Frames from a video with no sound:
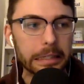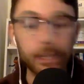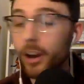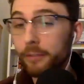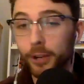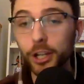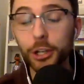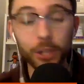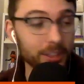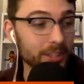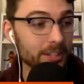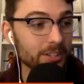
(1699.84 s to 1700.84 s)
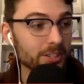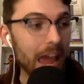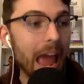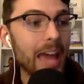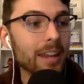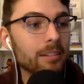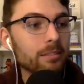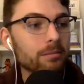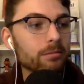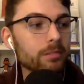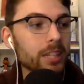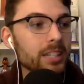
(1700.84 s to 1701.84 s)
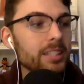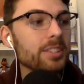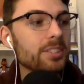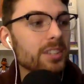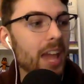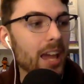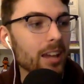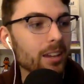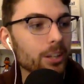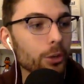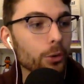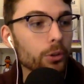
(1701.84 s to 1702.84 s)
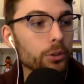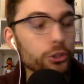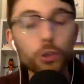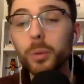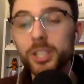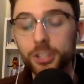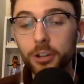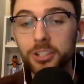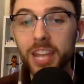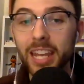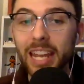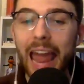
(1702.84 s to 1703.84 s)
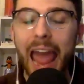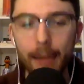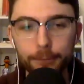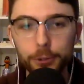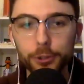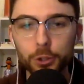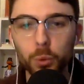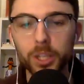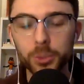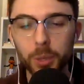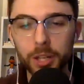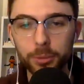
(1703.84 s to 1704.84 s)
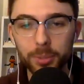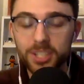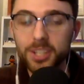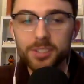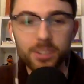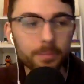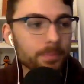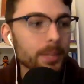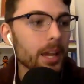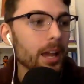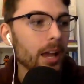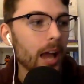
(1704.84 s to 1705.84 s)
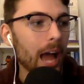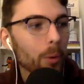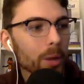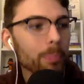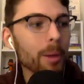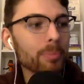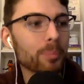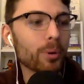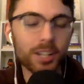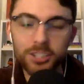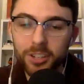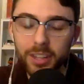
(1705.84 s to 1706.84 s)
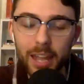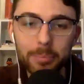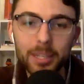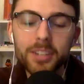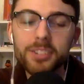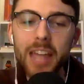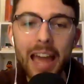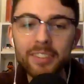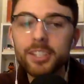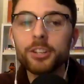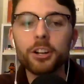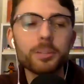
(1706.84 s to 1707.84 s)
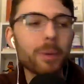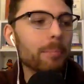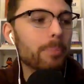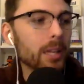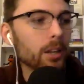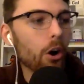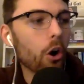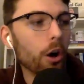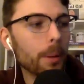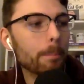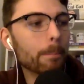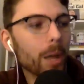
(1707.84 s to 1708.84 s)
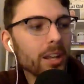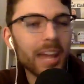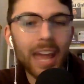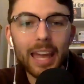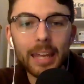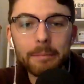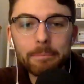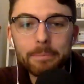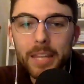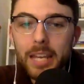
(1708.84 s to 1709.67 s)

they're not very good at this? And he did say, you know, should we start saying it after the 2023 season? I want to pump the brakes on that because as I talked about a bit on Monday,